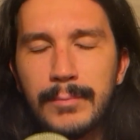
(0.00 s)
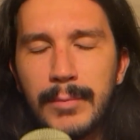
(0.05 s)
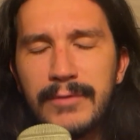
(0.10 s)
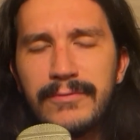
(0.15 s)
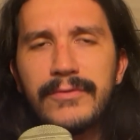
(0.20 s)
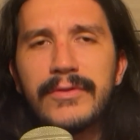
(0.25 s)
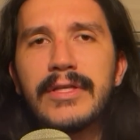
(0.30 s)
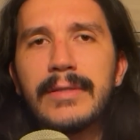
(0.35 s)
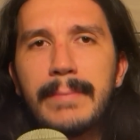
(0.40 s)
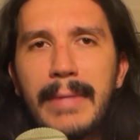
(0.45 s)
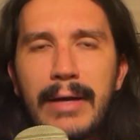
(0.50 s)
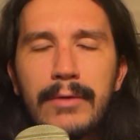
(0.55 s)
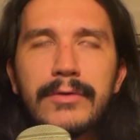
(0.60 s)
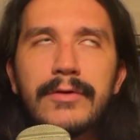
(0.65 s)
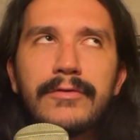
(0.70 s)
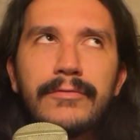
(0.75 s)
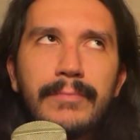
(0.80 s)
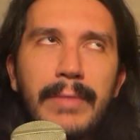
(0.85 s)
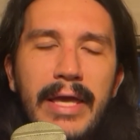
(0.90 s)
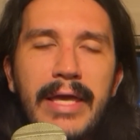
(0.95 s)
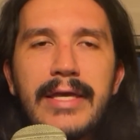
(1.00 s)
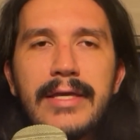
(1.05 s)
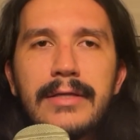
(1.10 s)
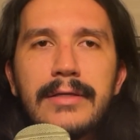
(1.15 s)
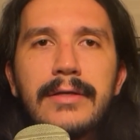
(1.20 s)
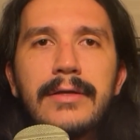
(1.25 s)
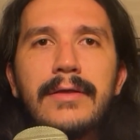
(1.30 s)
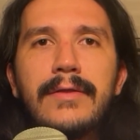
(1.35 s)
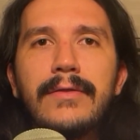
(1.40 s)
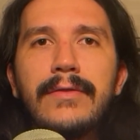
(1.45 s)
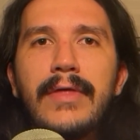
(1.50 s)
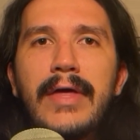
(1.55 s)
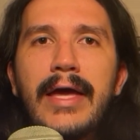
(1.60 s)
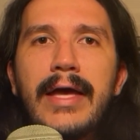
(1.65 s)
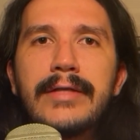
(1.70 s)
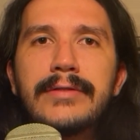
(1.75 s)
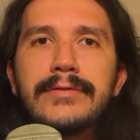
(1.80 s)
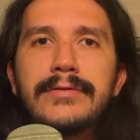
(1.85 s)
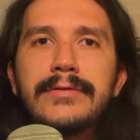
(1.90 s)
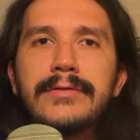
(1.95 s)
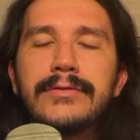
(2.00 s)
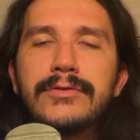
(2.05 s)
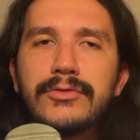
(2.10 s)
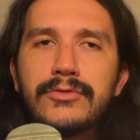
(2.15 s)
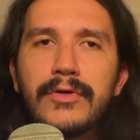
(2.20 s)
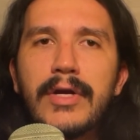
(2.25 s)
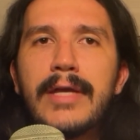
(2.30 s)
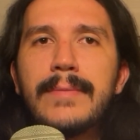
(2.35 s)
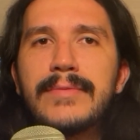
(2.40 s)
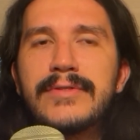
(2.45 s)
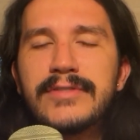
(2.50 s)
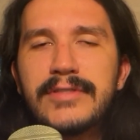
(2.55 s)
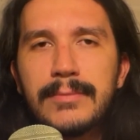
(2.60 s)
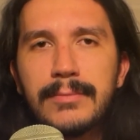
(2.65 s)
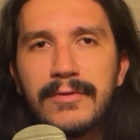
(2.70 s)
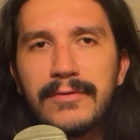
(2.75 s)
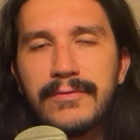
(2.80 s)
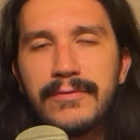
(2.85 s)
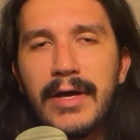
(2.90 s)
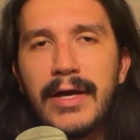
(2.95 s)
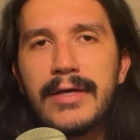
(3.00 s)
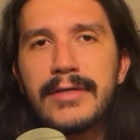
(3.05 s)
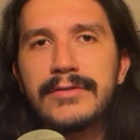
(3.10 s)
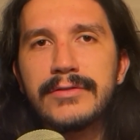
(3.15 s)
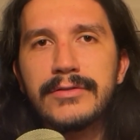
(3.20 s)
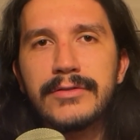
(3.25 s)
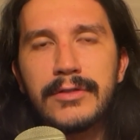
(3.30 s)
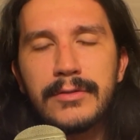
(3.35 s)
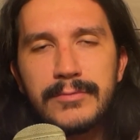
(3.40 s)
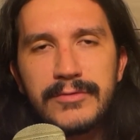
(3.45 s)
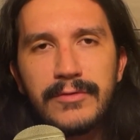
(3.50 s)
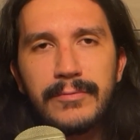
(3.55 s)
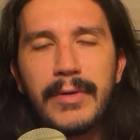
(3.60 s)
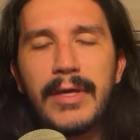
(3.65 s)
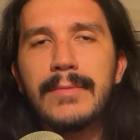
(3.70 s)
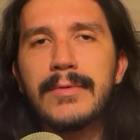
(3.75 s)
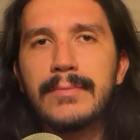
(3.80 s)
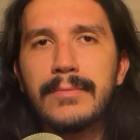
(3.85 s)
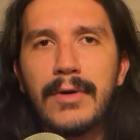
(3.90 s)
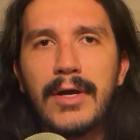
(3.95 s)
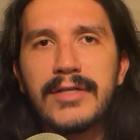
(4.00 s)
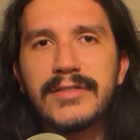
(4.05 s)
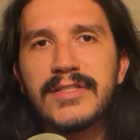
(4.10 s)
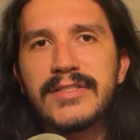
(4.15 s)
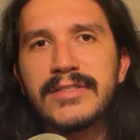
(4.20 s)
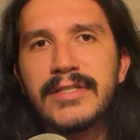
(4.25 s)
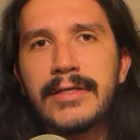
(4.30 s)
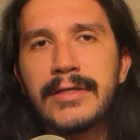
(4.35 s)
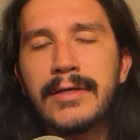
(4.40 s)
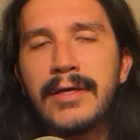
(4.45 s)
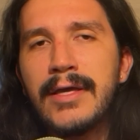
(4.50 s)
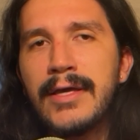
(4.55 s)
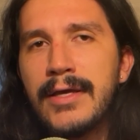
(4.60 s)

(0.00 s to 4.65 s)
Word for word: But for the amount of pain that Stripe simplifies in terms of payment processing,